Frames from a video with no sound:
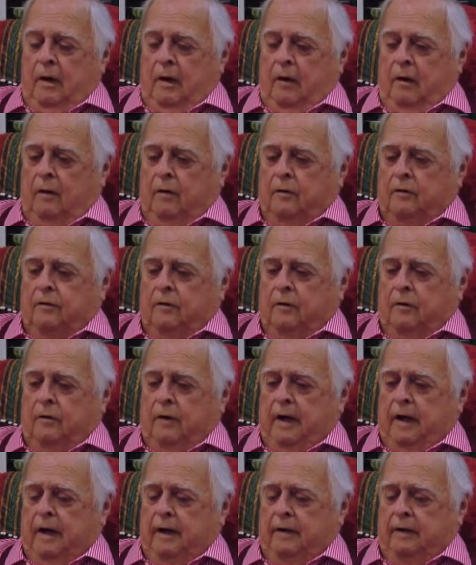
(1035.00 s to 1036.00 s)
also
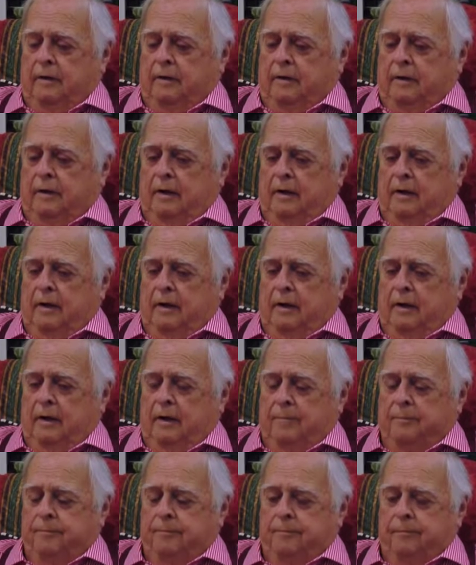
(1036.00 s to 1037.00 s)
had a
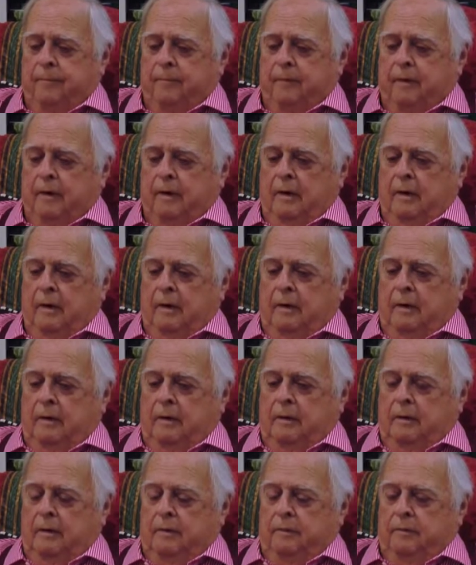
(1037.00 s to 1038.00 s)
uh,
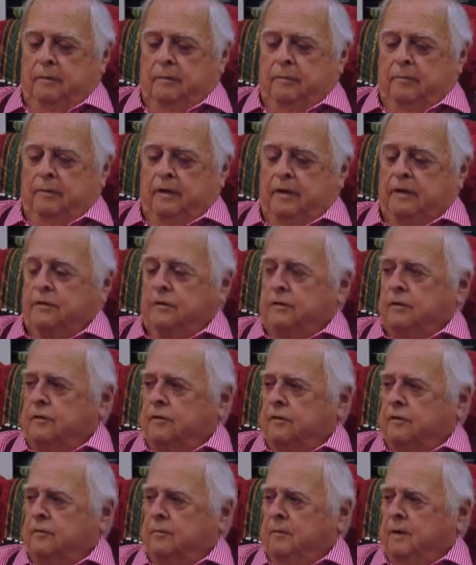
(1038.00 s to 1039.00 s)
business
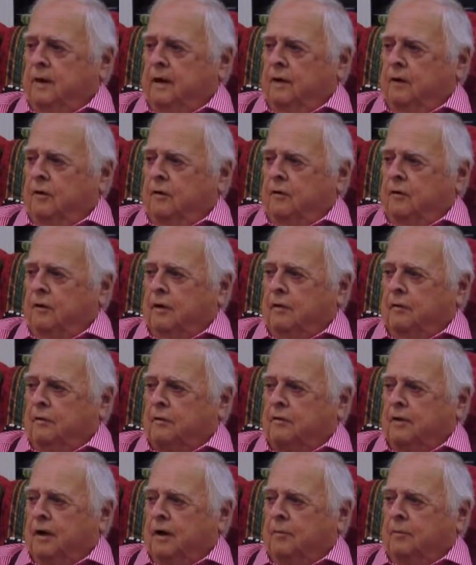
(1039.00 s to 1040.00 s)
of my own. I was
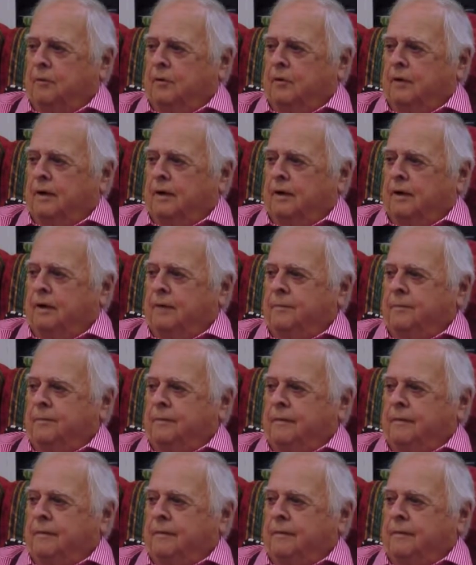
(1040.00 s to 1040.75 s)
operating.